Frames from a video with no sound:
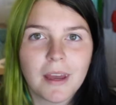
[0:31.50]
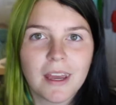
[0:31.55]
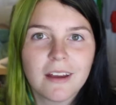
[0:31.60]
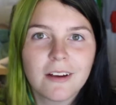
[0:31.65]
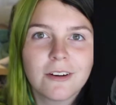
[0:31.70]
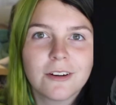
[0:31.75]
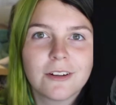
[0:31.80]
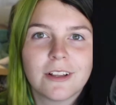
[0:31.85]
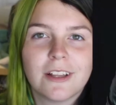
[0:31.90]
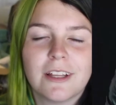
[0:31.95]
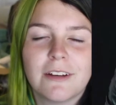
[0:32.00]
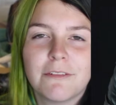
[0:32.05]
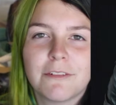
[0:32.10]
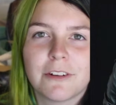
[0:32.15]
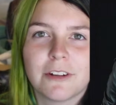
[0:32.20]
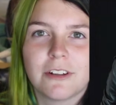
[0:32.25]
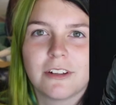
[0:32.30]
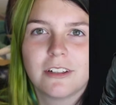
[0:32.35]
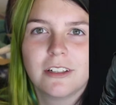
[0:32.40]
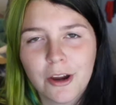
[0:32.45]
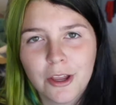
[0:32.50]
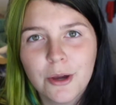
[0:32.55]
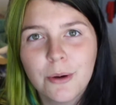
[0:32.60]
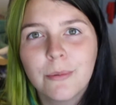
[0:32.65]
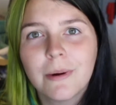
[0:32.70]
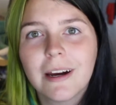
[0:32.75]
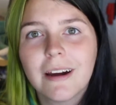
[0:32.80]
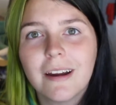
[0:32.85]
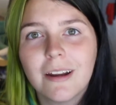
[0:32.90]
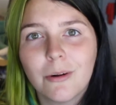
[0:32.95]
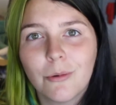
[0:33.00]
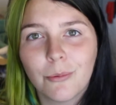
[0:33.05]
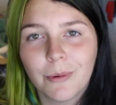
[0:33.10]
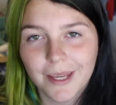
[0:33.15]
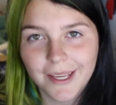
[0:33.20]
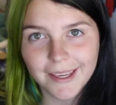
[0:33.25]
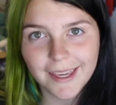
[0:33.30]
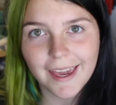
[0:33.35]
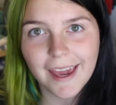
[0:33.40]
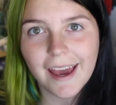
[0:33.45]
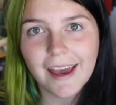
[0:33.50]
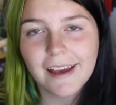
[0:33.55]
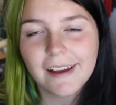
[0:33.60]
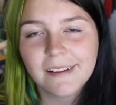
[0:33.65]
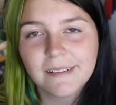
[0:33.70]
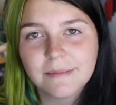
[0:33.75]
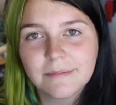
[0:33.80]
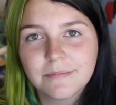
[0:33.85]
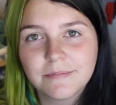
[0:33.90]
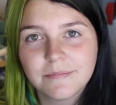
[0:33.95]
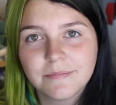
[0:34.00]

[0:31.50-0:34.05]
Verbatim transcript: Michael Clifford, are you wearing a wig yet?